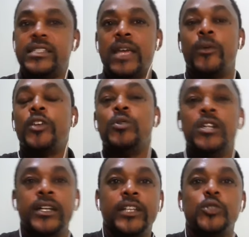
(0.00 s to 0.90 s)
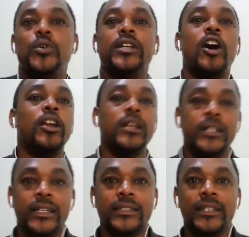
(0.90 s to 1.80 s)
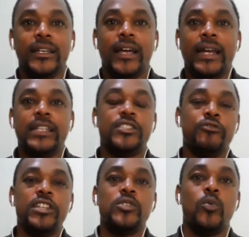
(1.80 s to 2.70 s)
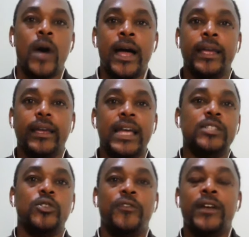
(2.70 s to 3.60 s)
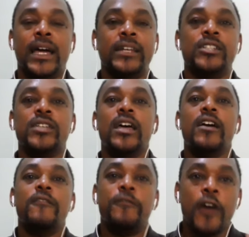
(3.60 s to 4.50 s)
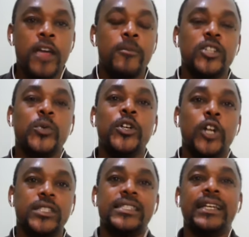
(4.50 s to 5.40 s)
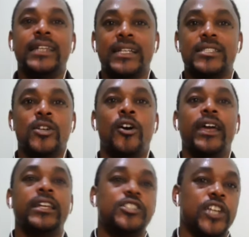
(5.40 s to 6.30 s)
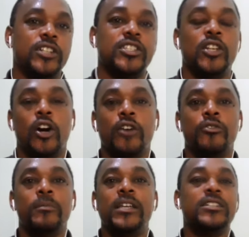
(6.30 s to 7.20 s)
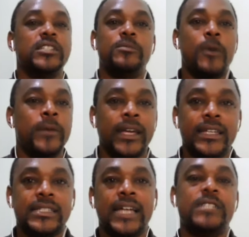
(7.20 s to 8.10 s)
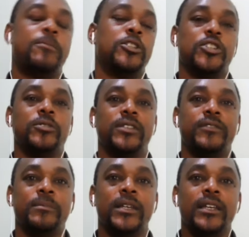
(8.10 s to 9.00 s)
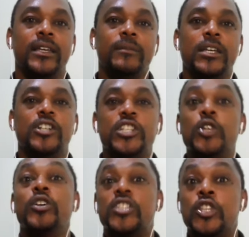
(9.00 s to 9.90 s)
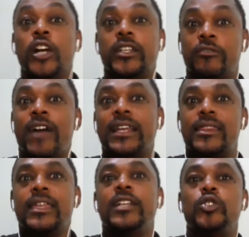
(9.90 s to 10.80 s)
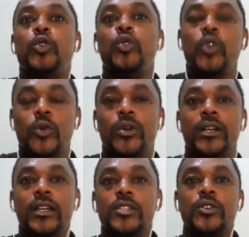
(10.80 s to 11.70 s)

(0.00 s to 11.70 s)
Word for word: The same way you learn it, you can unlearn it. And it's the reason why Enzo Fernandez very much will not sing that song in a Chelsea locker room, because he'd probably get his lights punched out of him, because he knows it's not the right thing to do.